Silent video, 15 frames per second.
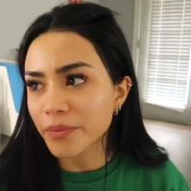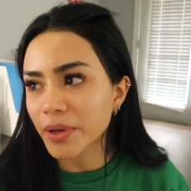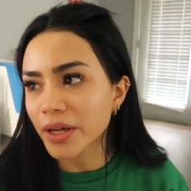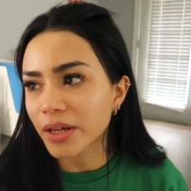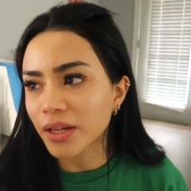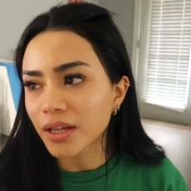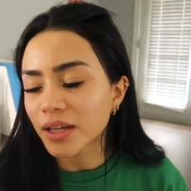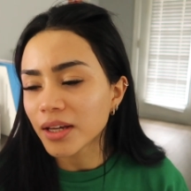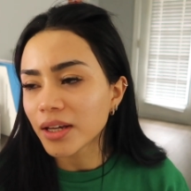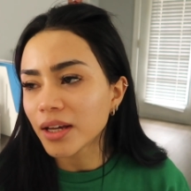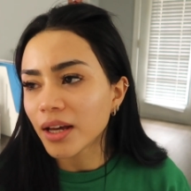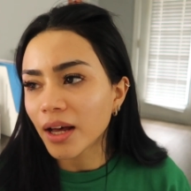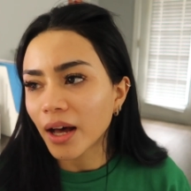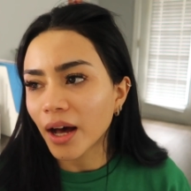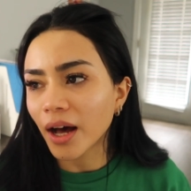But
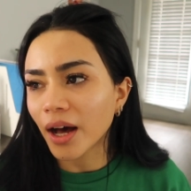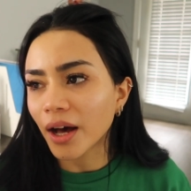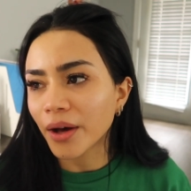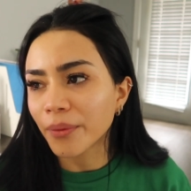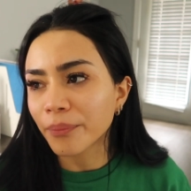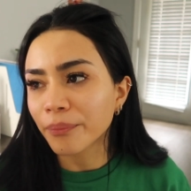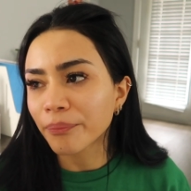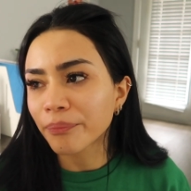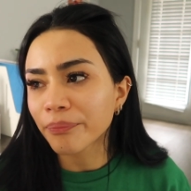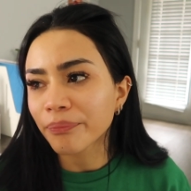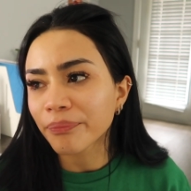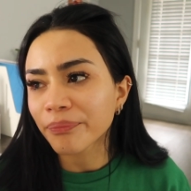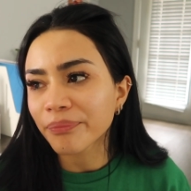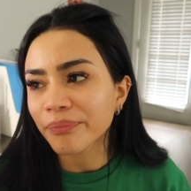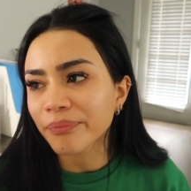um
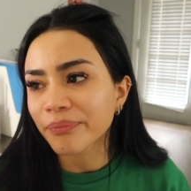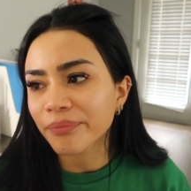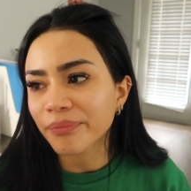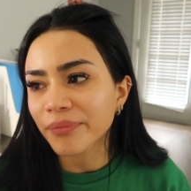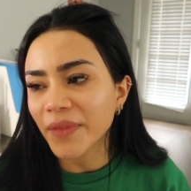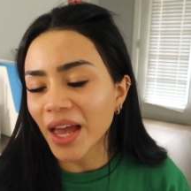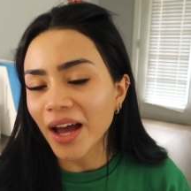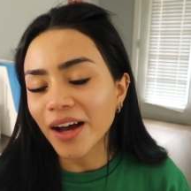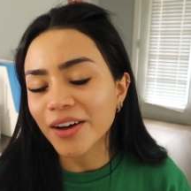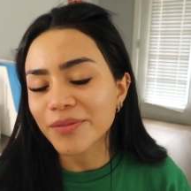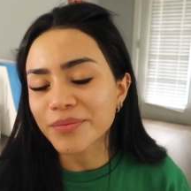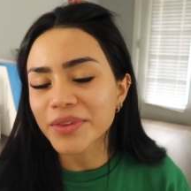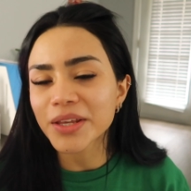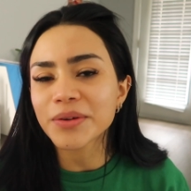yeah,